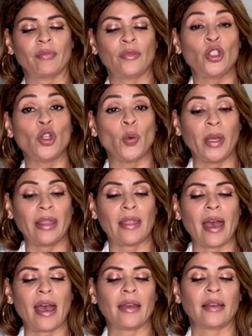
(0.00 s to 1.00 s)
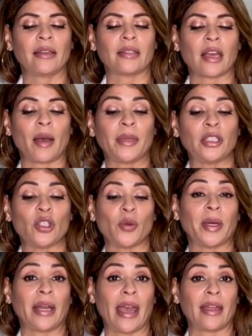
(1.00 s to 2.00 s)
doing that is coming to
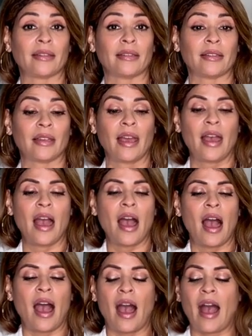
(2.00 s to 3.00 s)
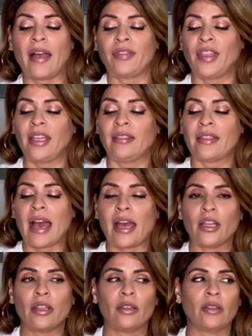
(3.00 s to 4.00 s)
an end. I think
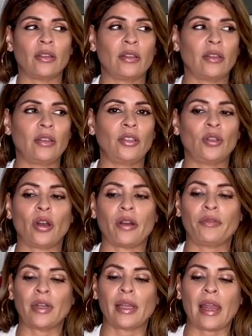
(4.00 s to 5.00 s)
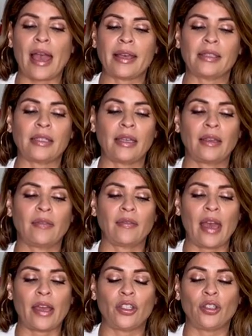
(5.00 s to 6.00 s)
that you're realizing
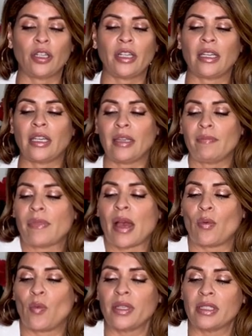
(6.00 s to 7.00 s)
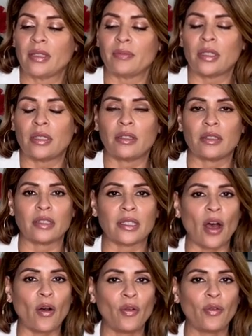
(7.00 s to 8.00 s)
that you're going to keep that wisdom to
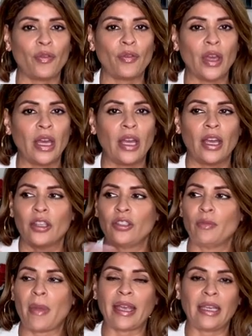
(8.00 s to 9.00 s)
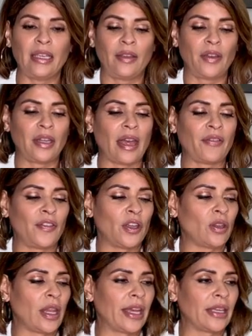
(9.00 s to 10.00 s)
yourself. You might even, I
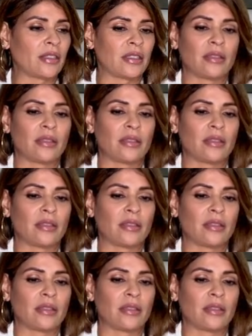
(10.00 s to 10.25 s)
feel like,